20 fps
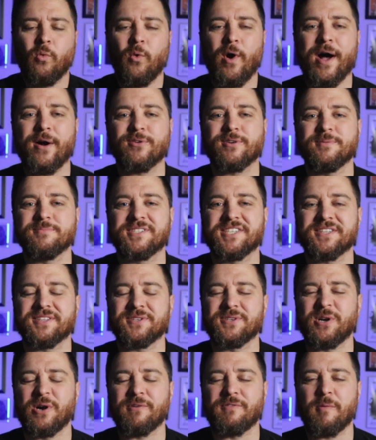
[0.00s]
Welcome to the
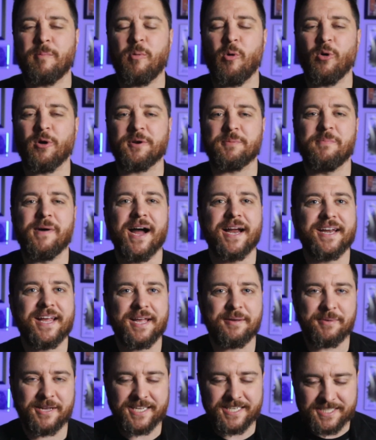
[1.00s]
Nerf Report. My
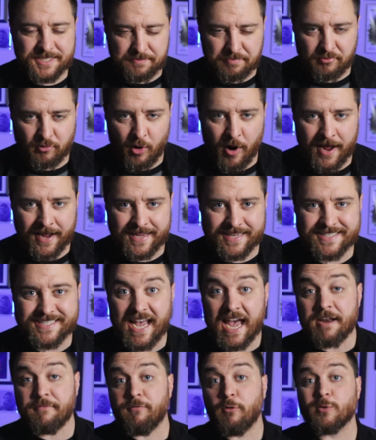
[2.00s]
name is Bryant,
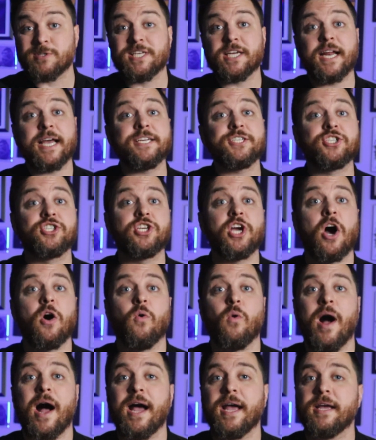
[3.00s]
and for today's
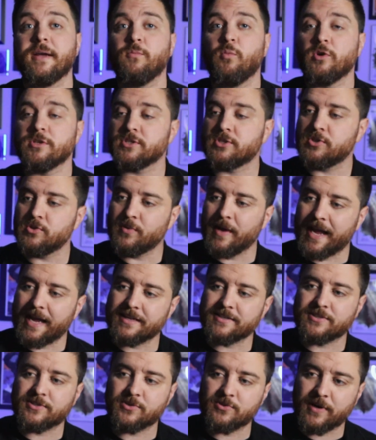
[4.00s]
show, I want to
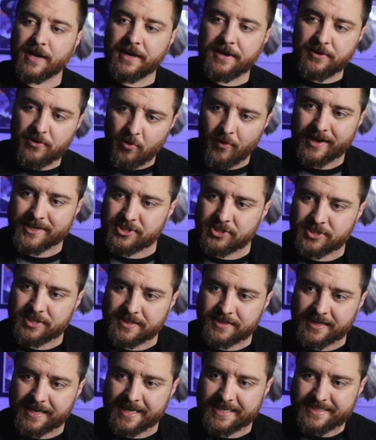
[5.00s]
answer a
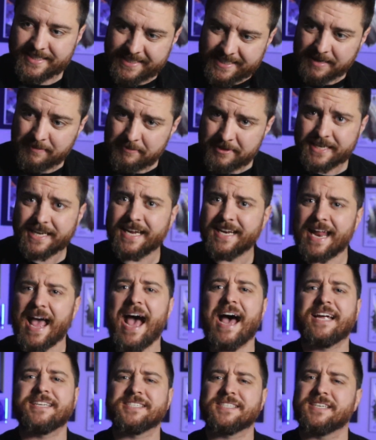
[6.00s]
question that I seem to get
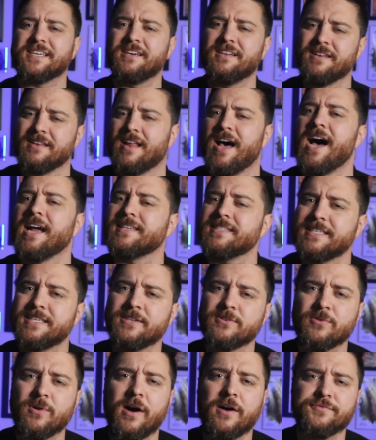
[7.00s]
asked a lot
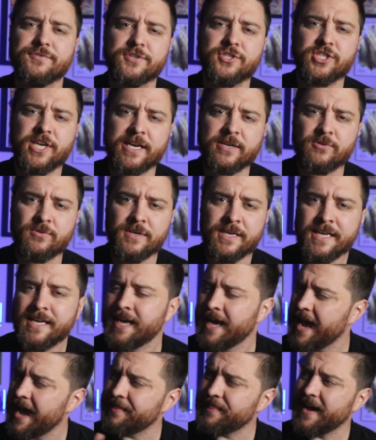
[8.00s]
here on the channel,
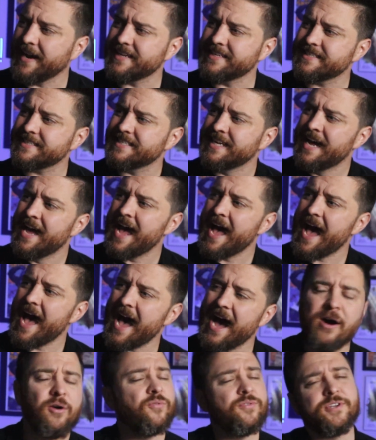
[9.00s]
and that is,
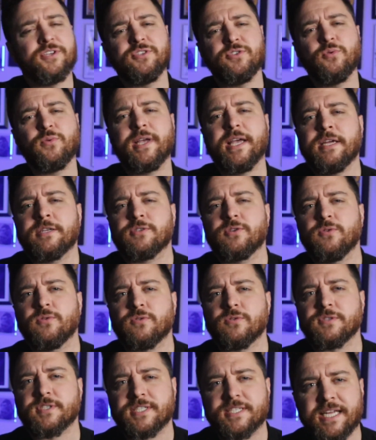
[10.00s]
how do you get
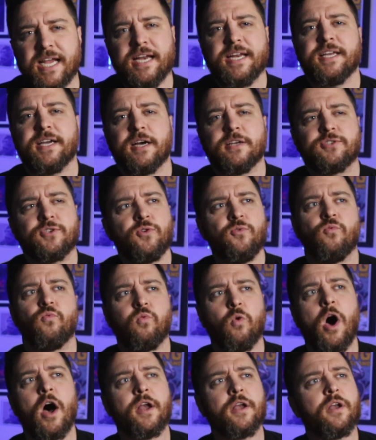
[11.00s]
Google Stadia to
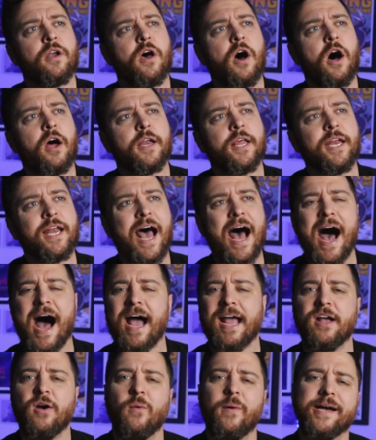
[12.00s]
run on an
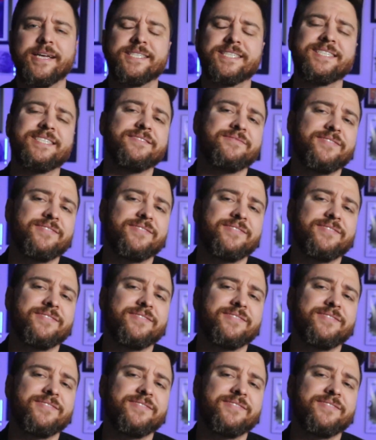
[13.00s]
iOS